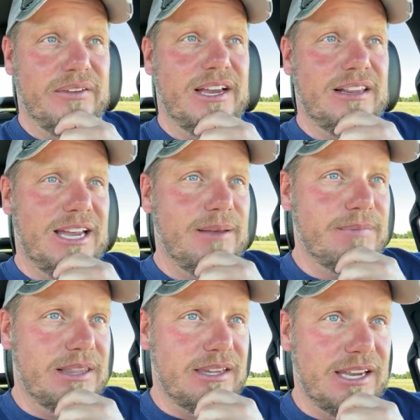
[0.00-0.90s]
They
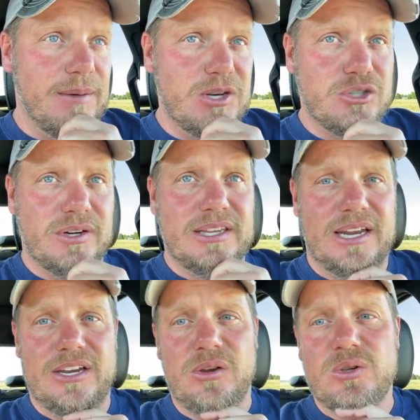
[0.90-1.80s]
claimed that the imagery that
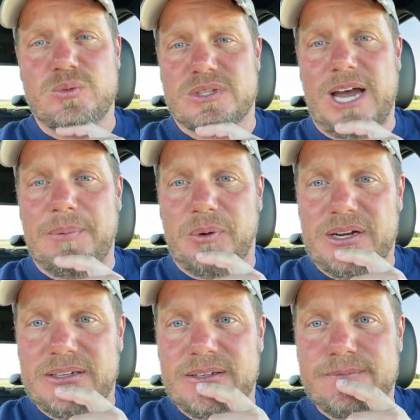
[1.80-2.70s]
he used was
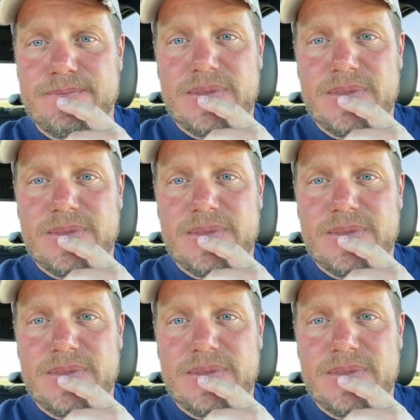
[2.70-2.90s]
copywritten,